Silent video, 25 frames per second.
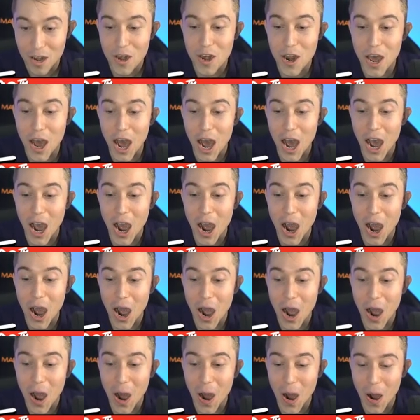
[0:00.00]

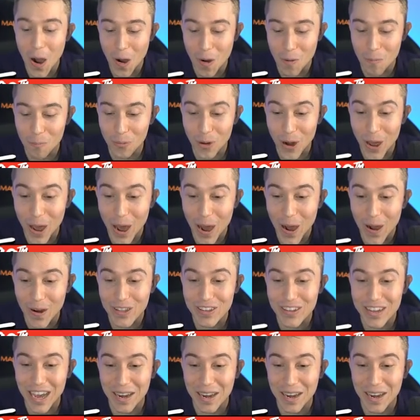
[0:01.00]
No, bro,